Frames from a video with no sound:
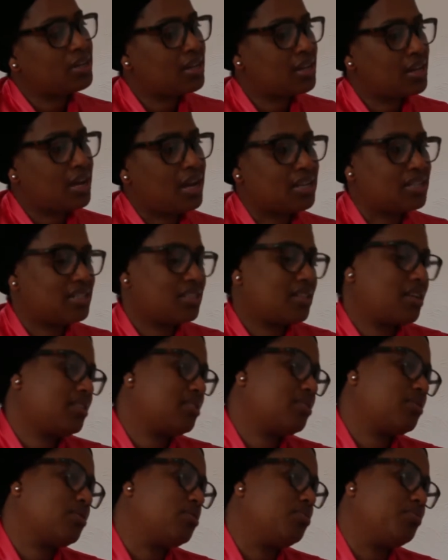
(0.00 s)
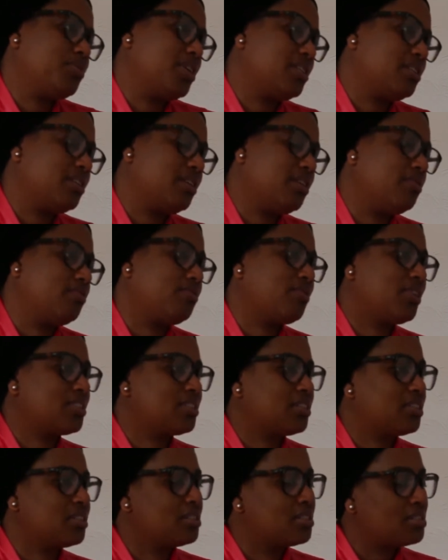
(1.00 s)
day I said to myself, I
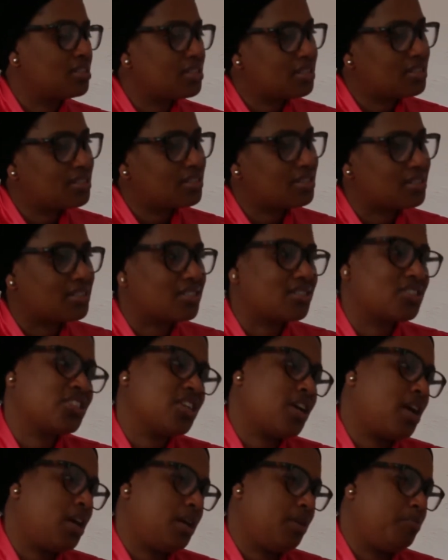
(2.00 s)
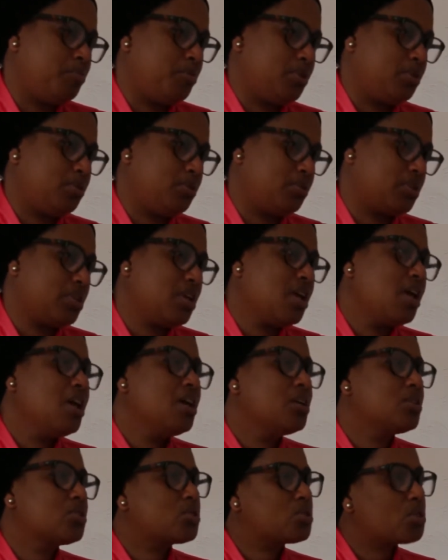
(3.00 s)
said, this is child abuse,
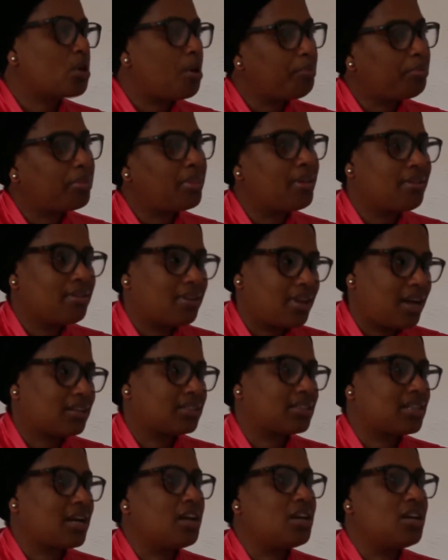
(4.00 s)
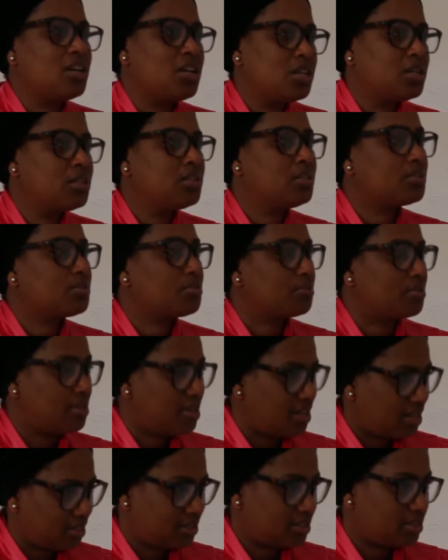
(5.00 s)
something that can lead you to
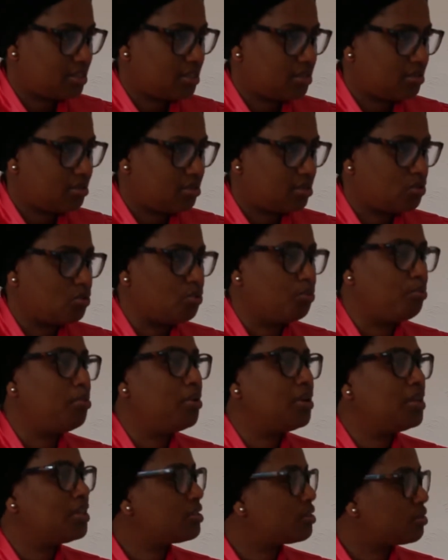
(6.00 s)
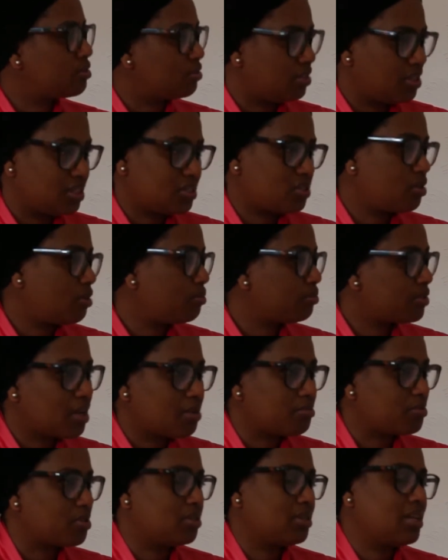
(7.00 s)
death. You bleed to death
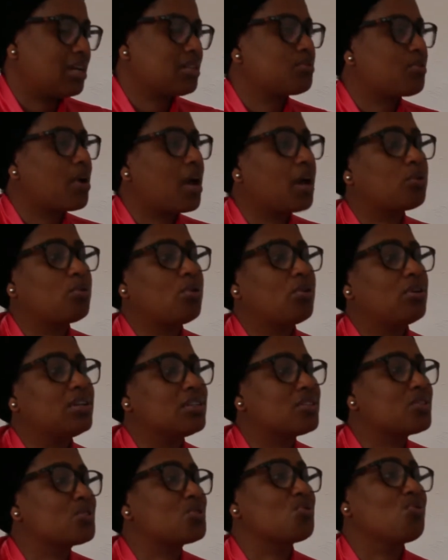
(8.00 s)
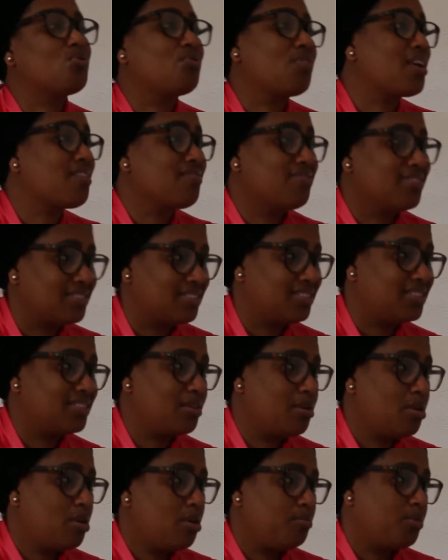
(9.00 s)
sometimes. That's why I call it survivors,
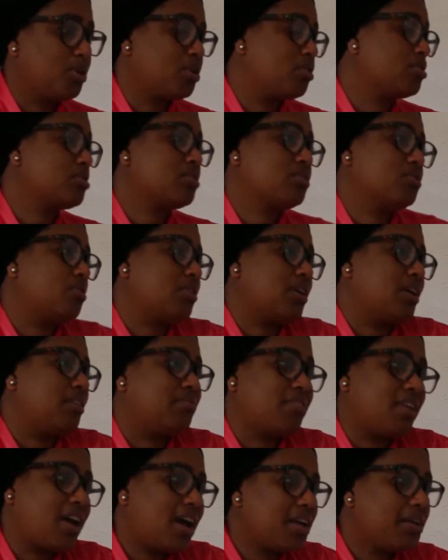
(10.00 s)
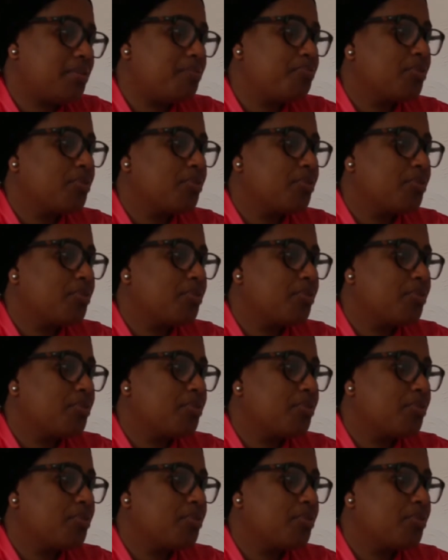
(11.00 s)
because you can die